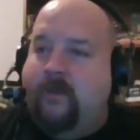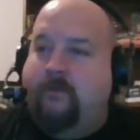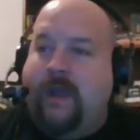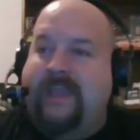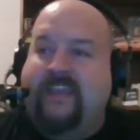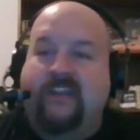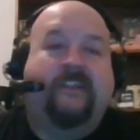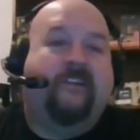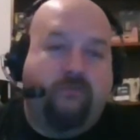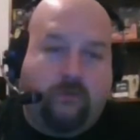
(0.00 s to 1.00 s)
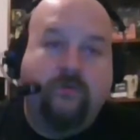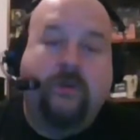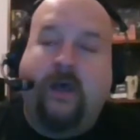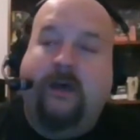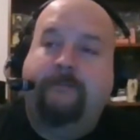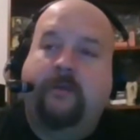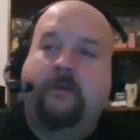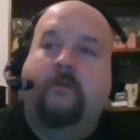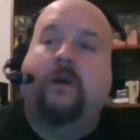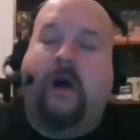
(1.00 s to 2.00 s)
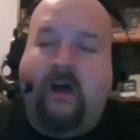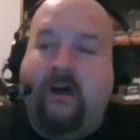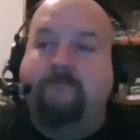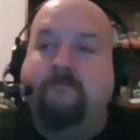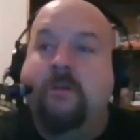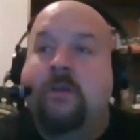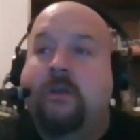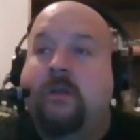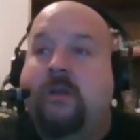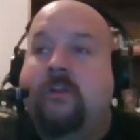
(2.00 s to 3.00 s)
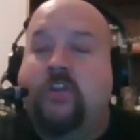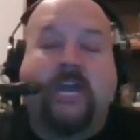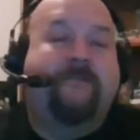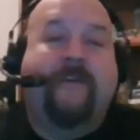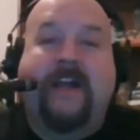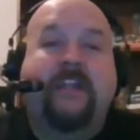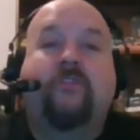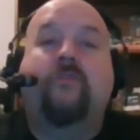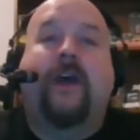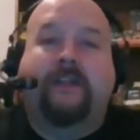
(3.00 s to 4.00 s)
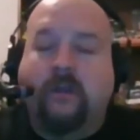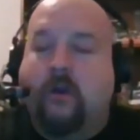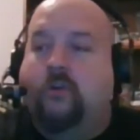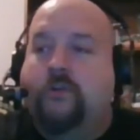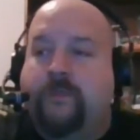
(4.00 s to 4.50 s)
probably going to screw it up trying to find a new head coach